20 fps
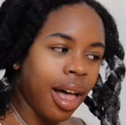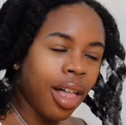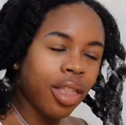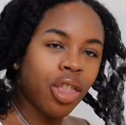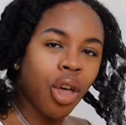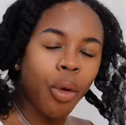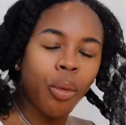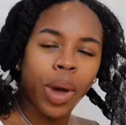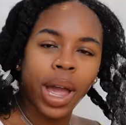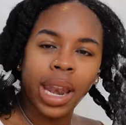
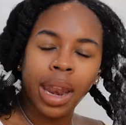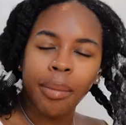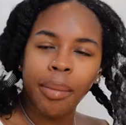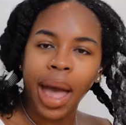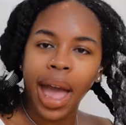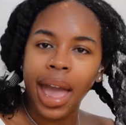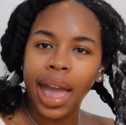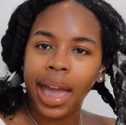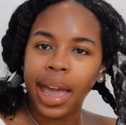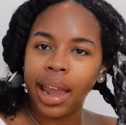the way that
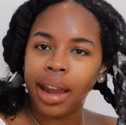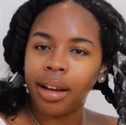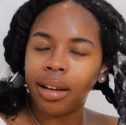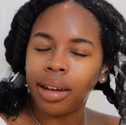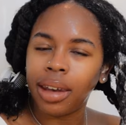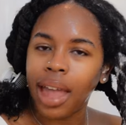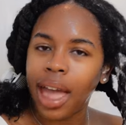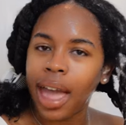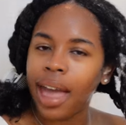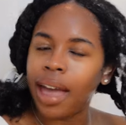my
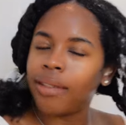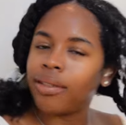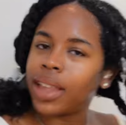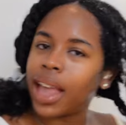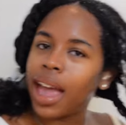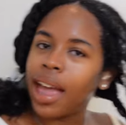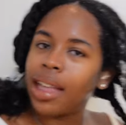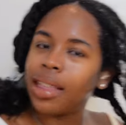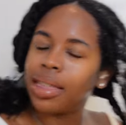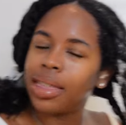hair laughed
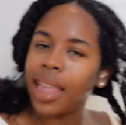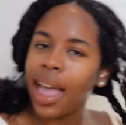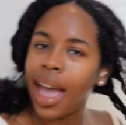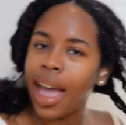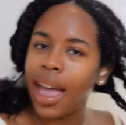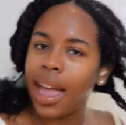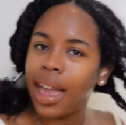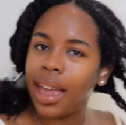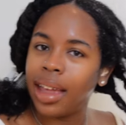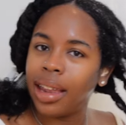at
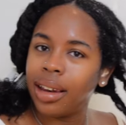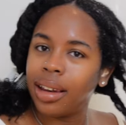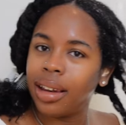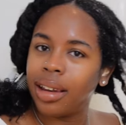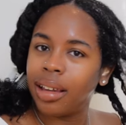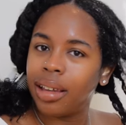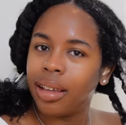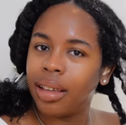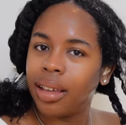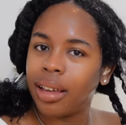that
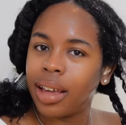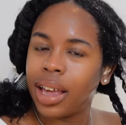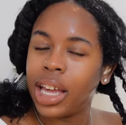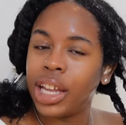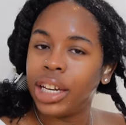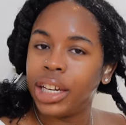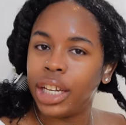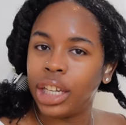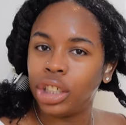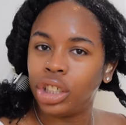
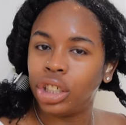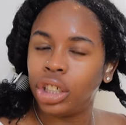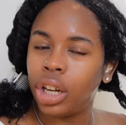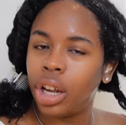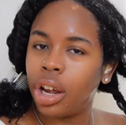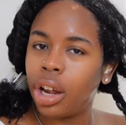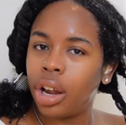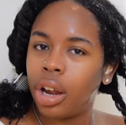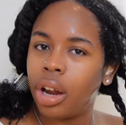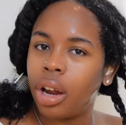
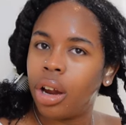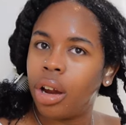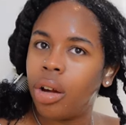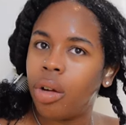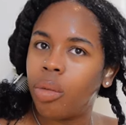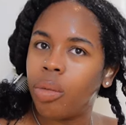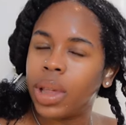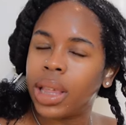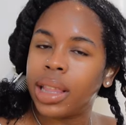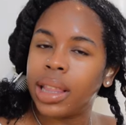
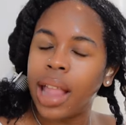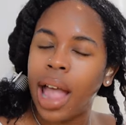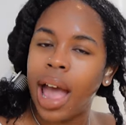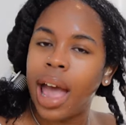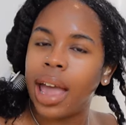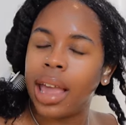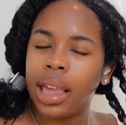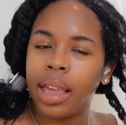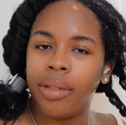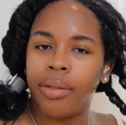conditioner was
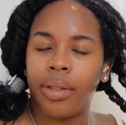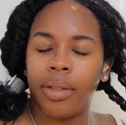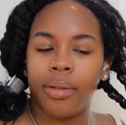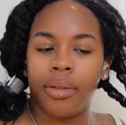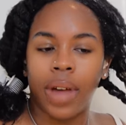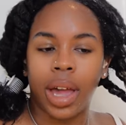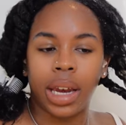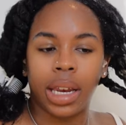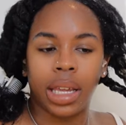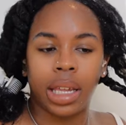not even
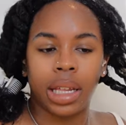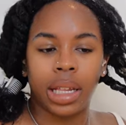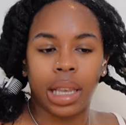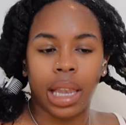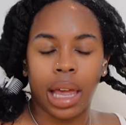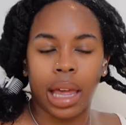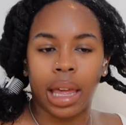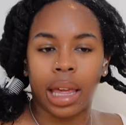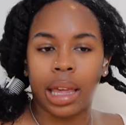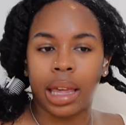funny.
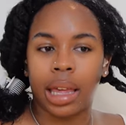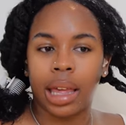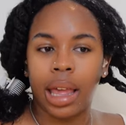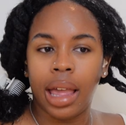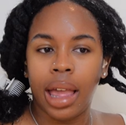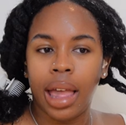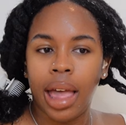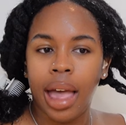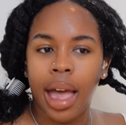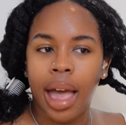Like,
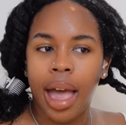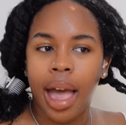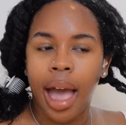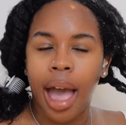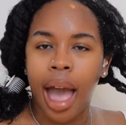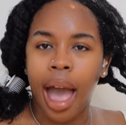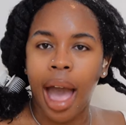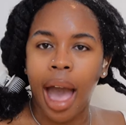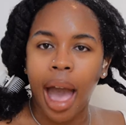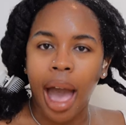
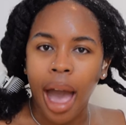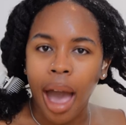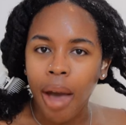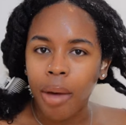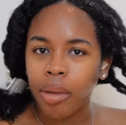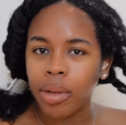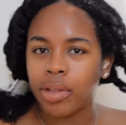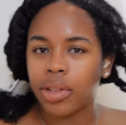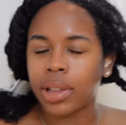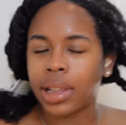
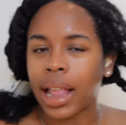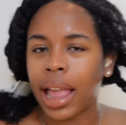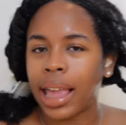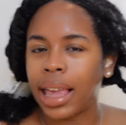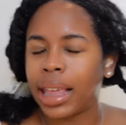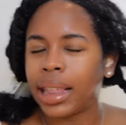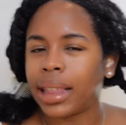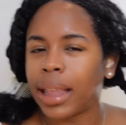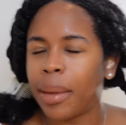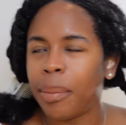I was just like,
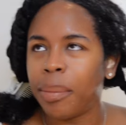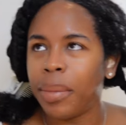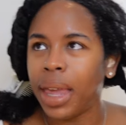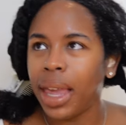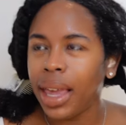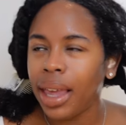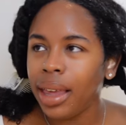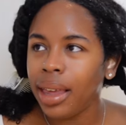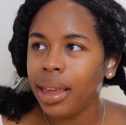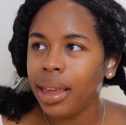is it me?